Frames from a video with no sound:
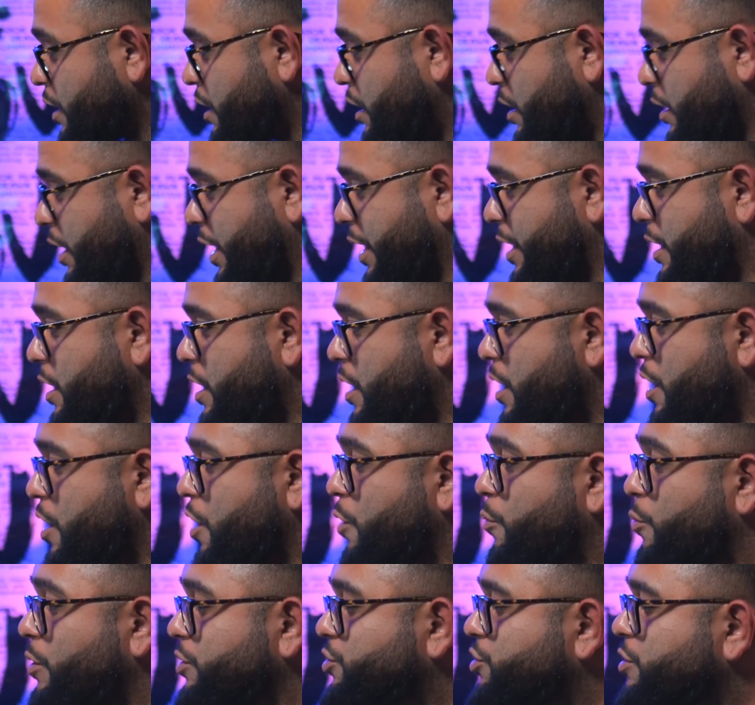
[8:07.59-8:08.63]
Okay.
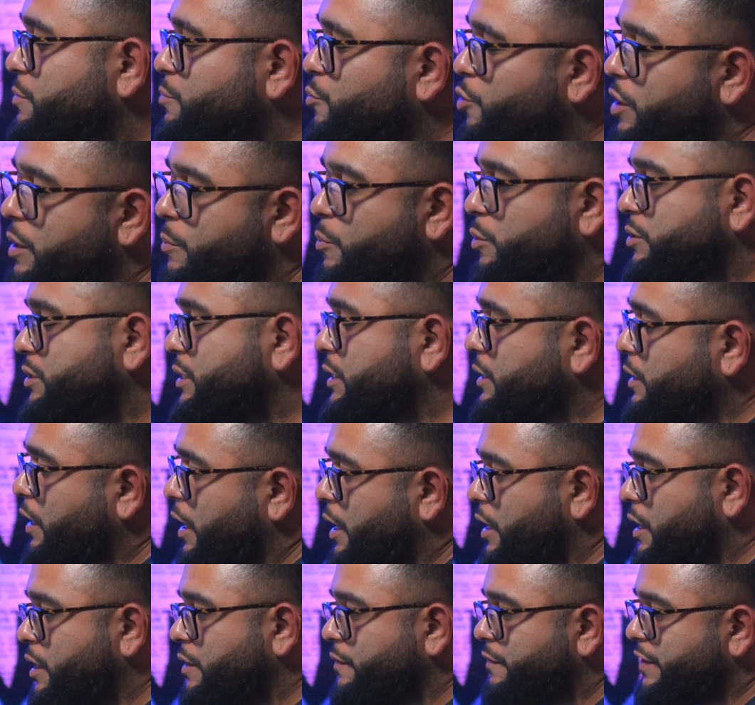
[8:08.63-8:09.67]
What's your morning routine
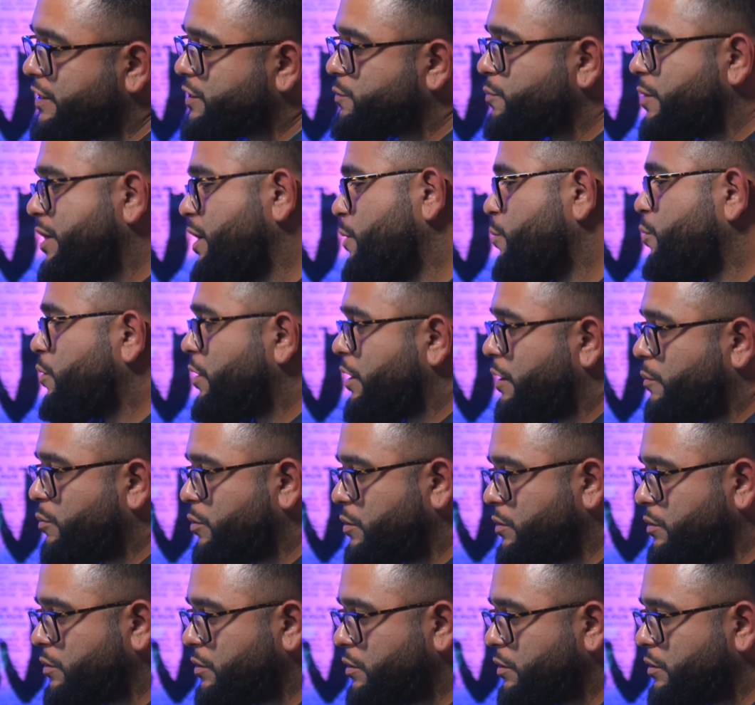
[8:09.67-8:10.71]
like? This right here
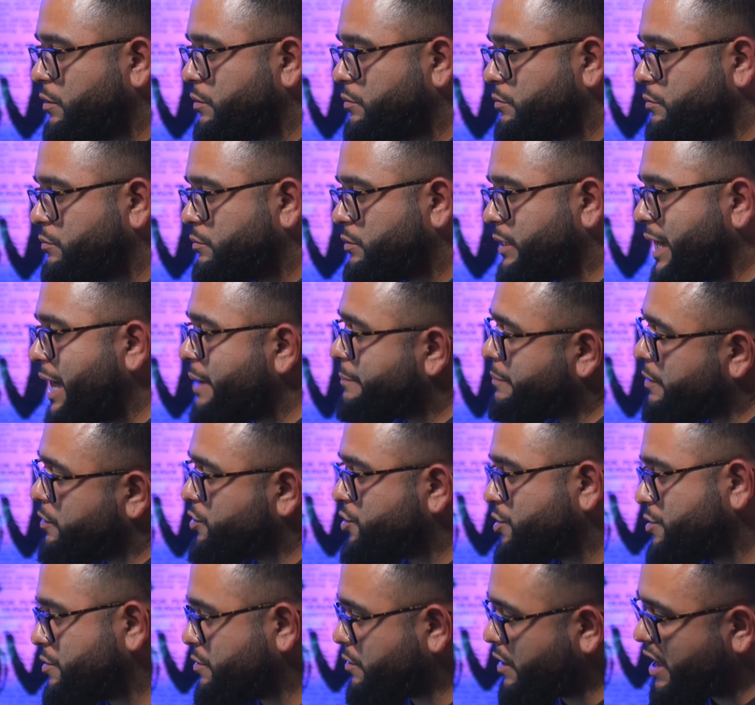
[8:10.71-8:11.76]
will tap
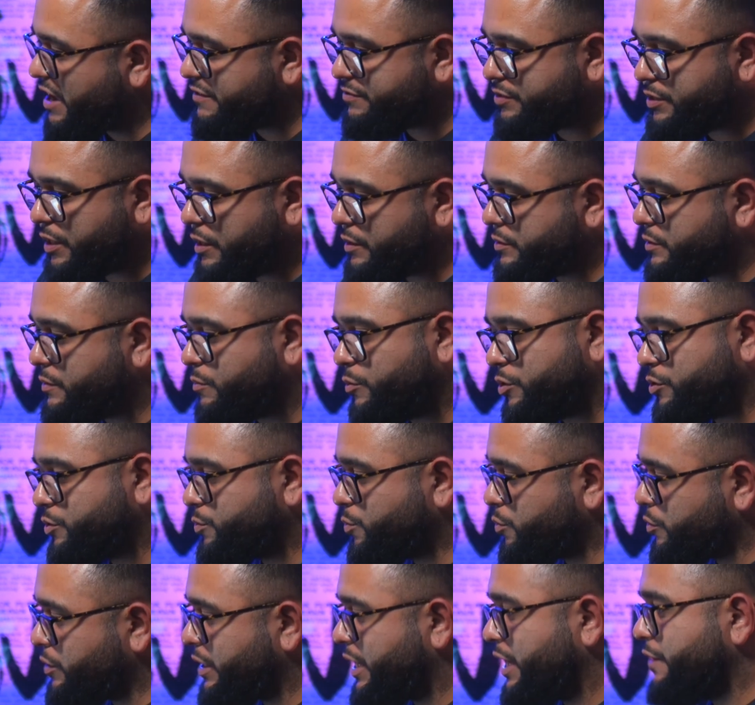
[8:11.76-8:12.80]
into their lifestyles,
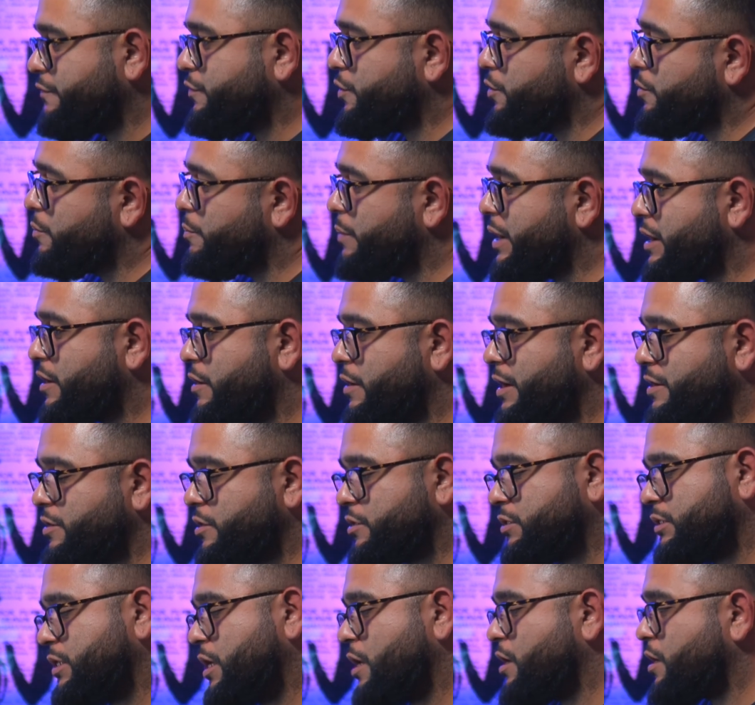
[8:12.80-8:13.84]
which will give you a better
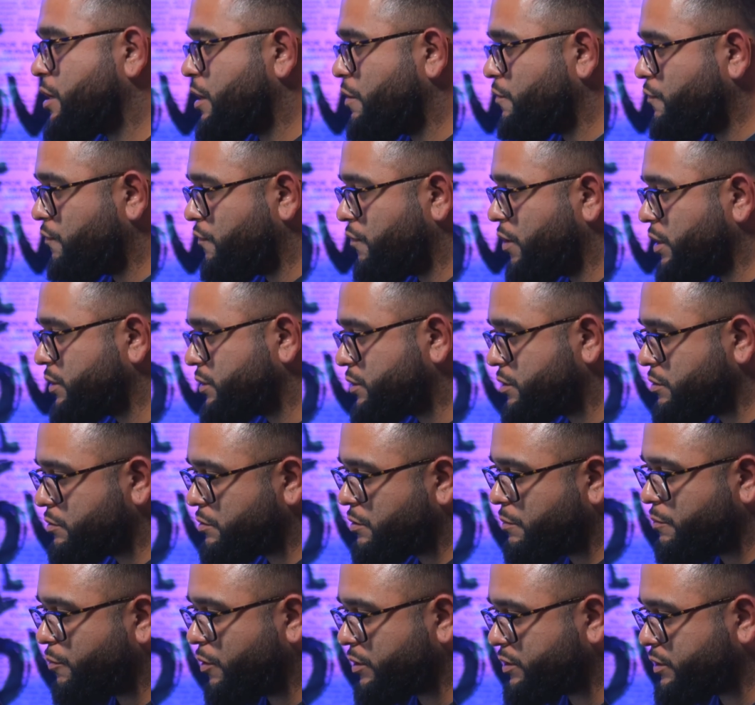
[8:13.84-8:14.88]
understanding of what
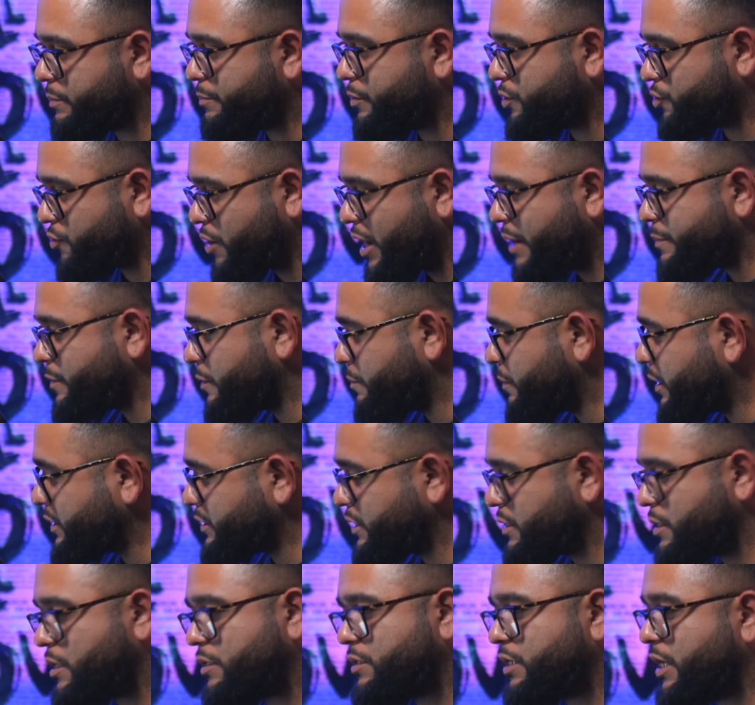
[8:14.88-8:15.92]
to prescribe them. Because
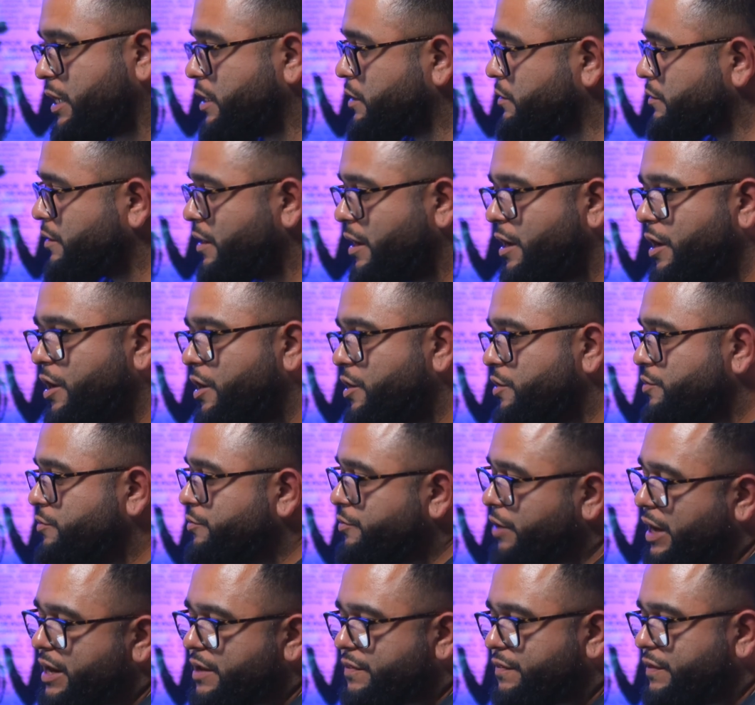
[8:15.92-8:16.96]
at the end of the day,
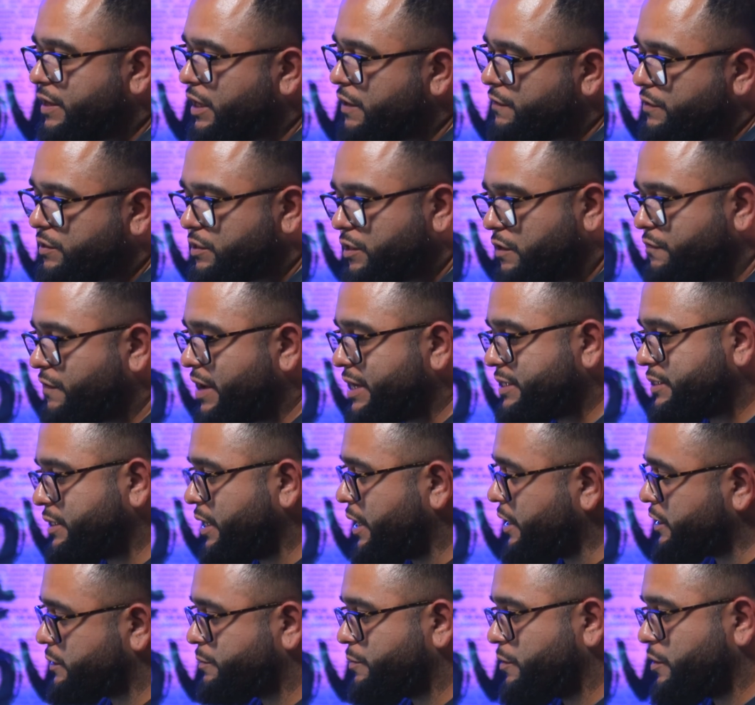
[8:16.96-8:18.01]
you got to think of yourself as
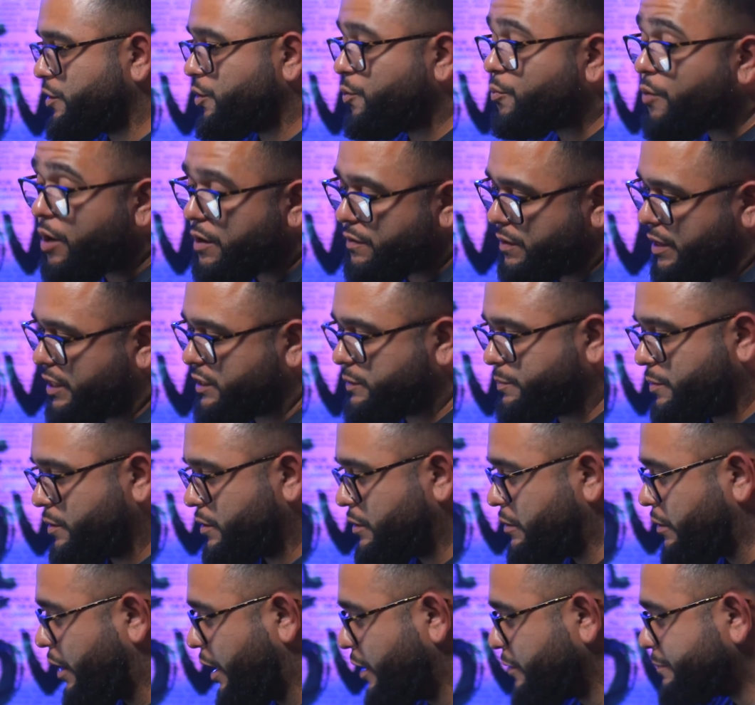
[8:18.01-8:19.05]
the expert. You are the expert,
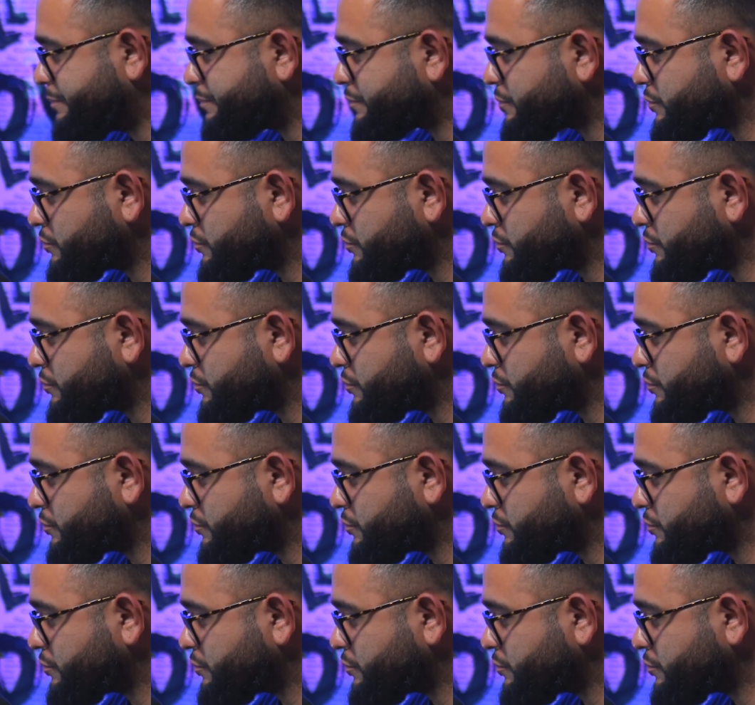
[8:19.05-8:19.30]
right?